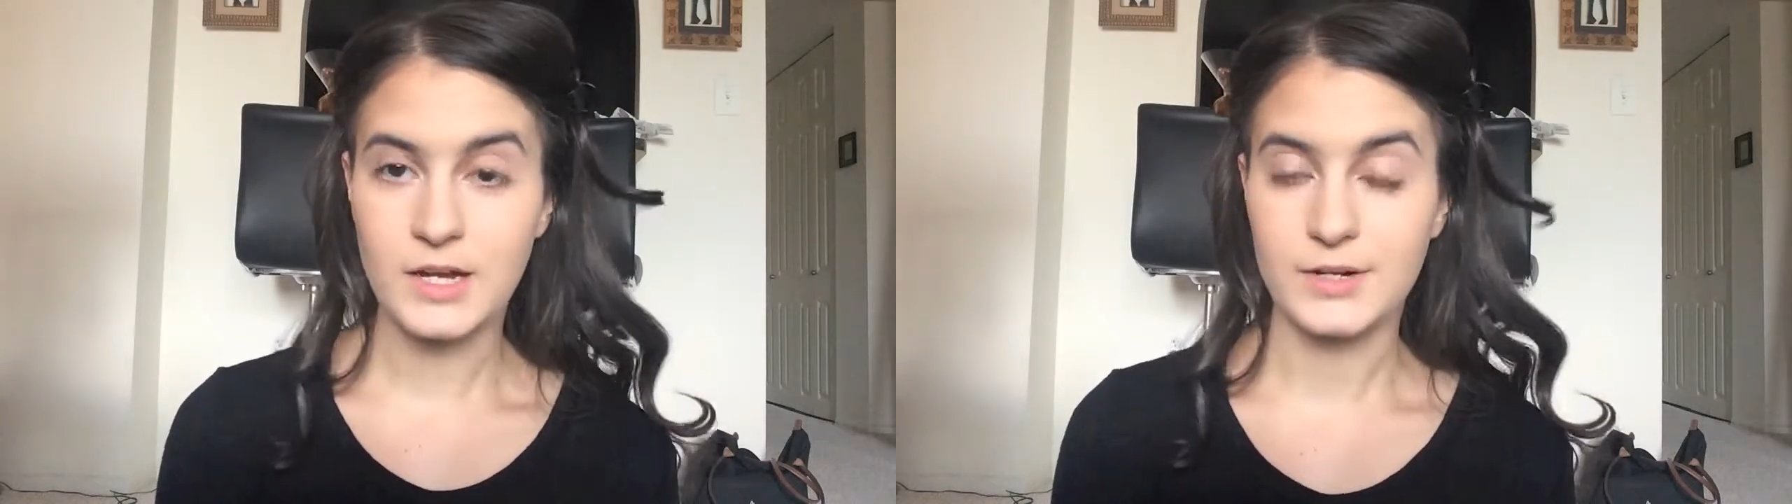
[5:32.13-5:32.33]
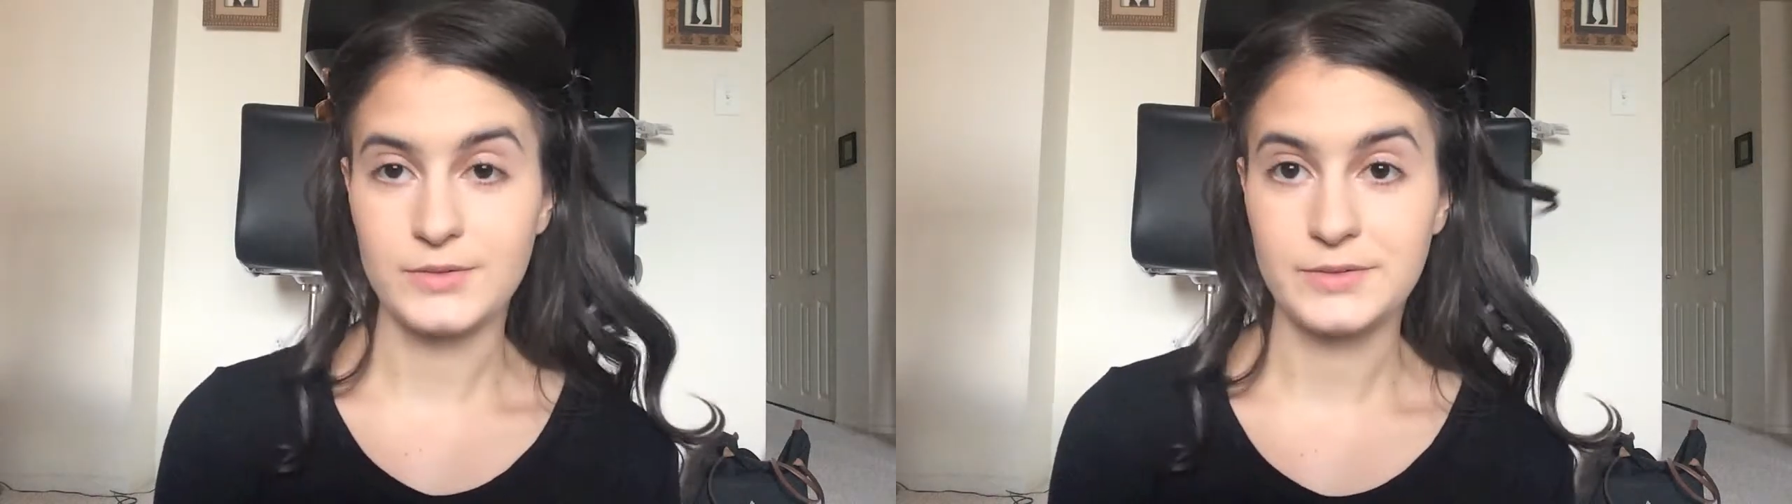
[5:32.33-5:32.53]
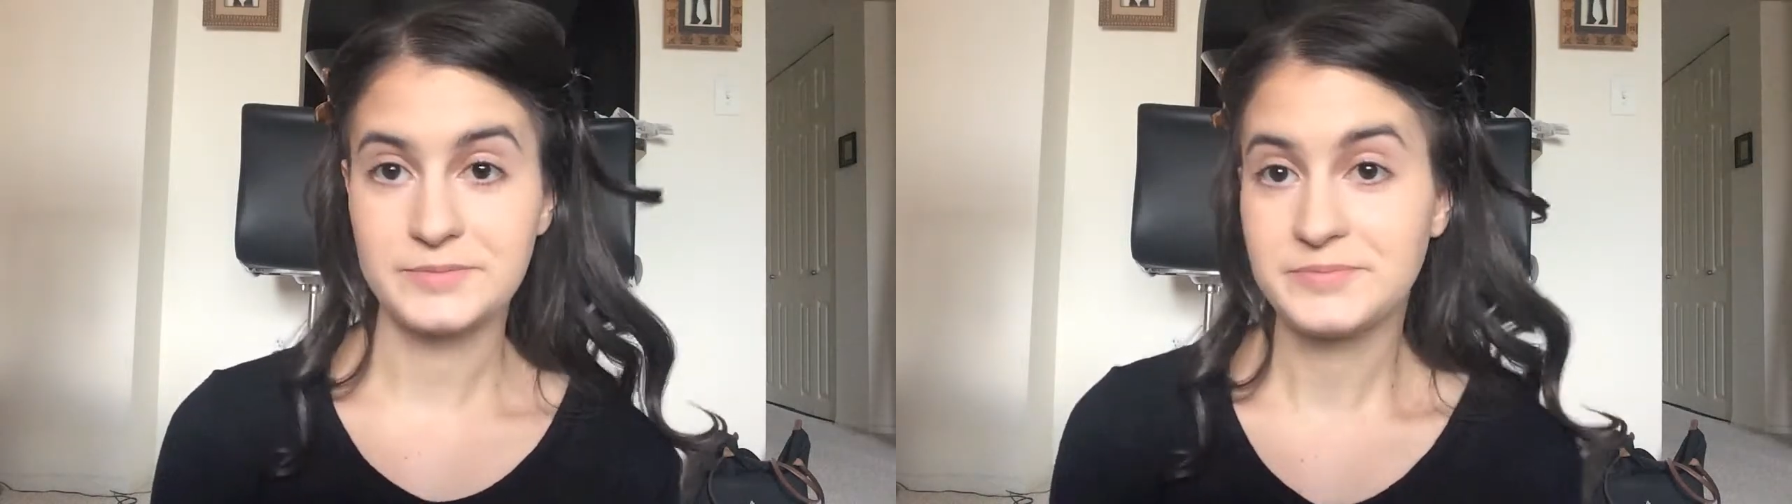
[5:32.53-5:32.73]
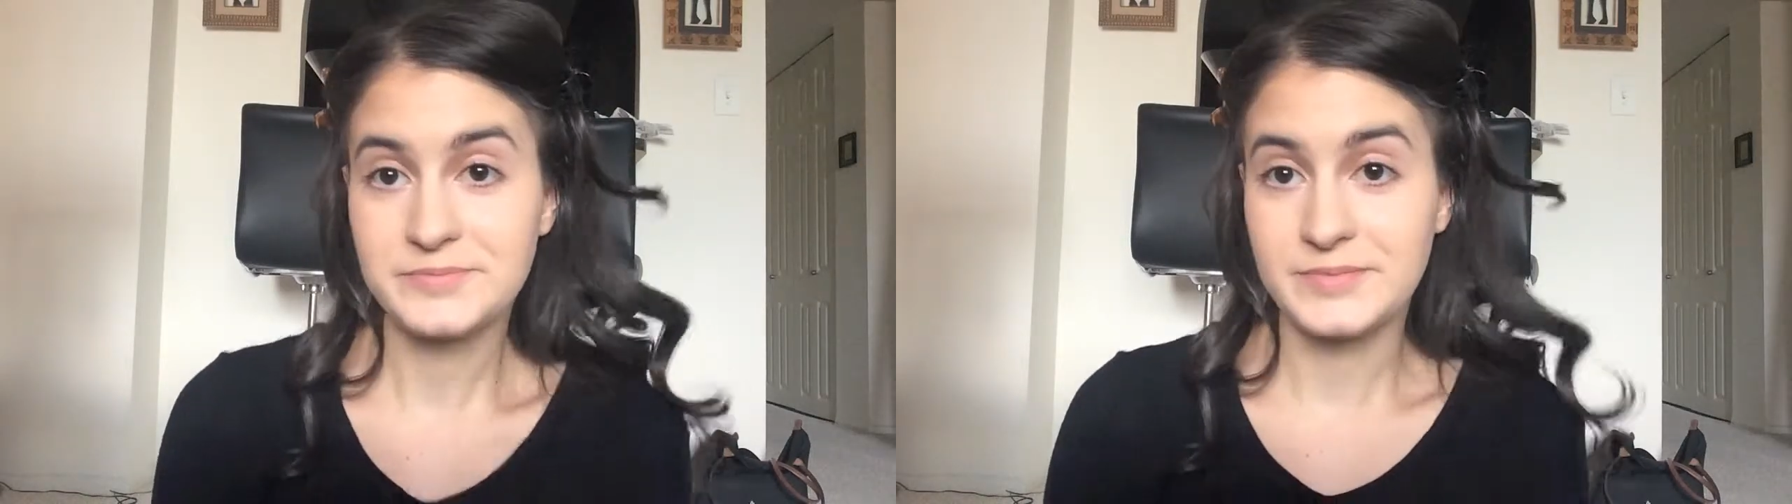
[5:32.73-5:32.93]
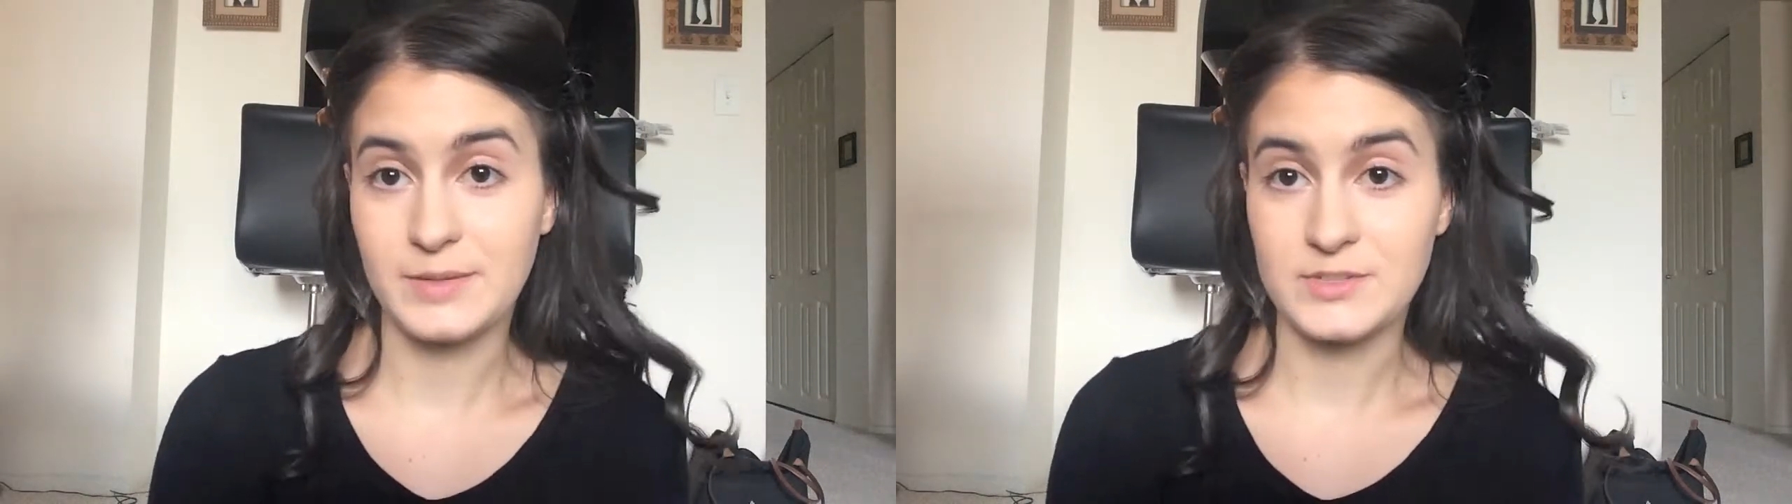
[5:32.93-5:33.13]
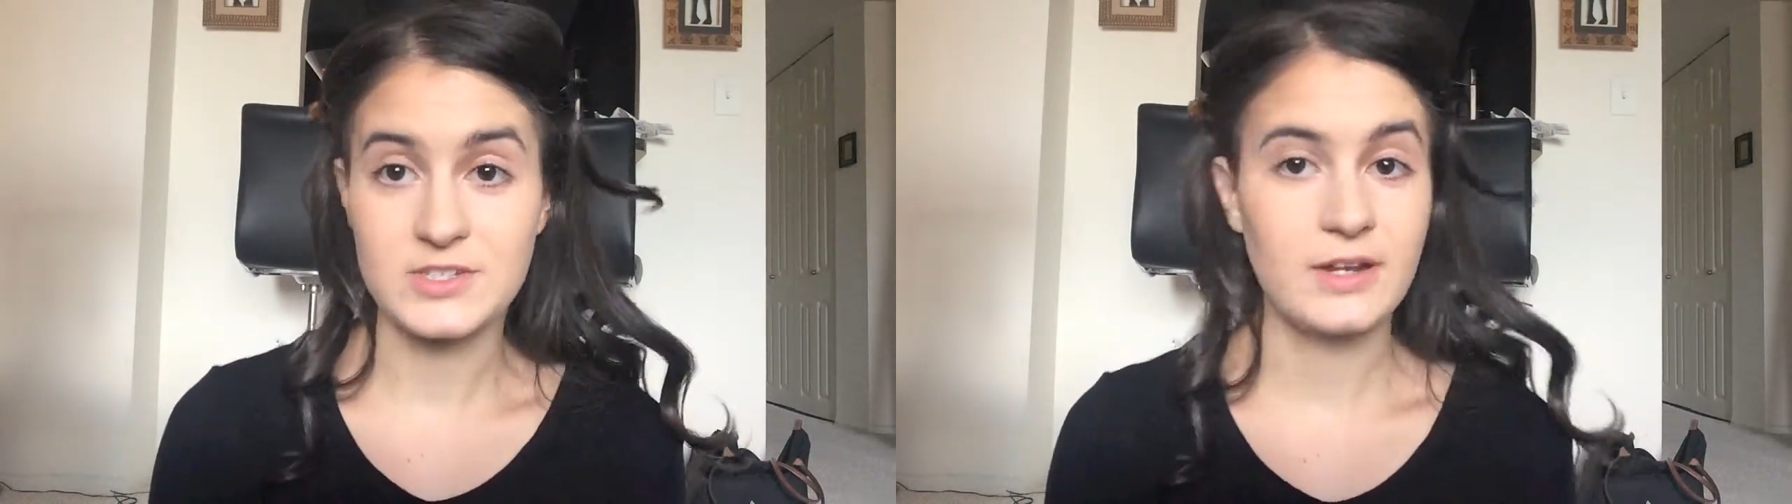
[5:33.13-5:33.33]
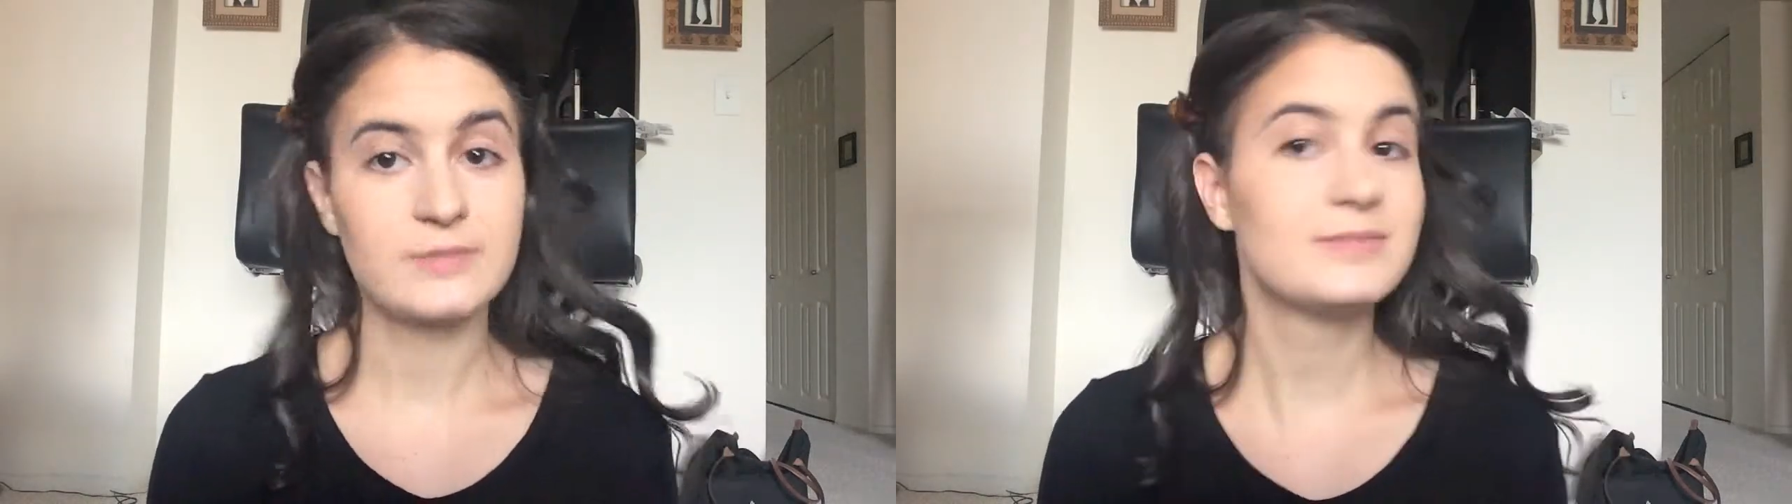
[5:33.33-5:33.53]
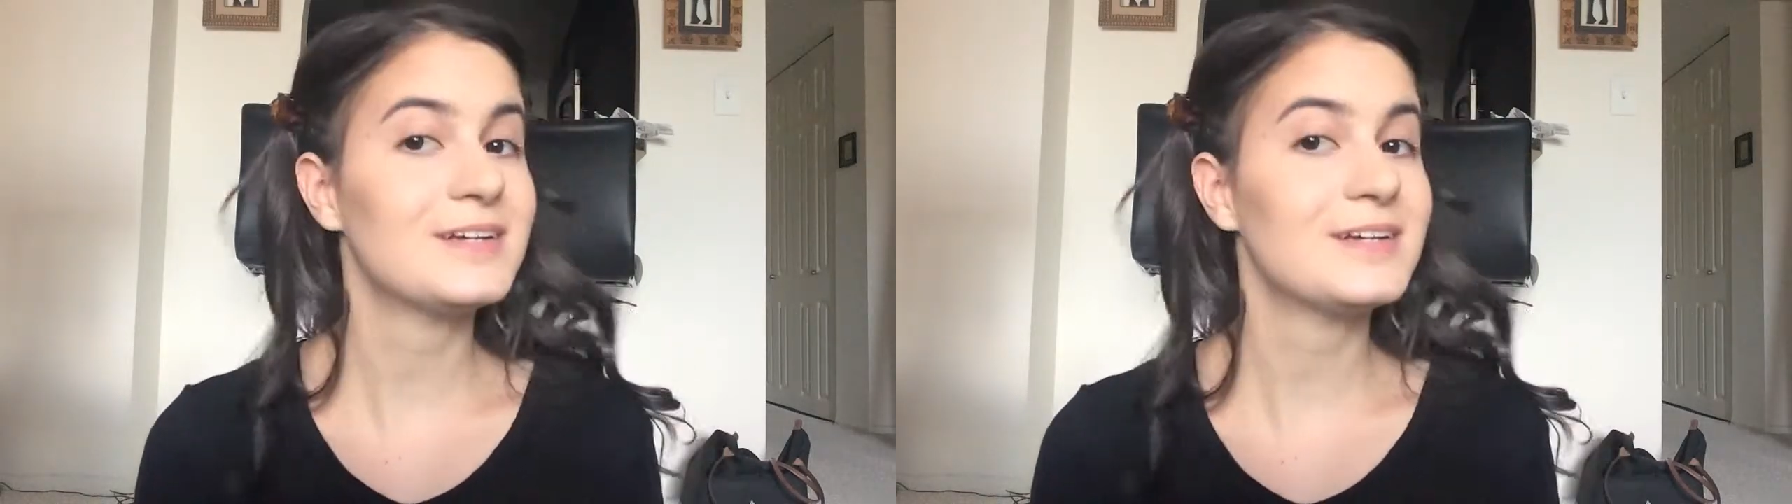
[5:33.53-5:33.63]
I don't know. I'm just not.